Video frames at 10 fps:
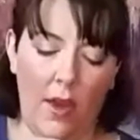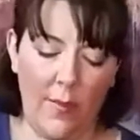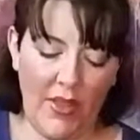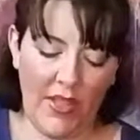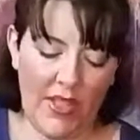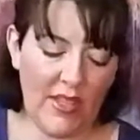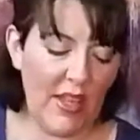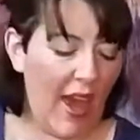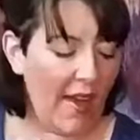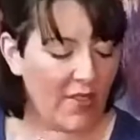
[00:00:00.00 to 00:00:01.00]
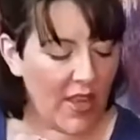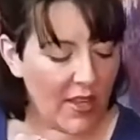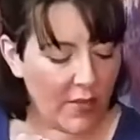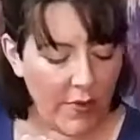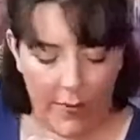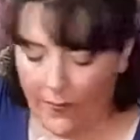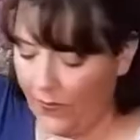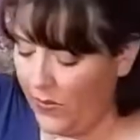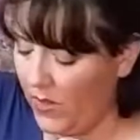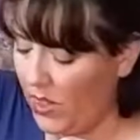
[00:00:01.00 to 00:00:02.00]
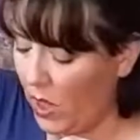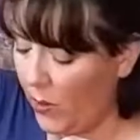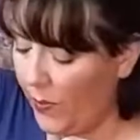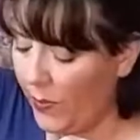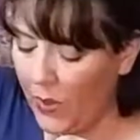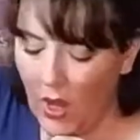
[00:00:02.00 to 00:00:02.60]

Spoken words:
I mean, this is the half size of it. So,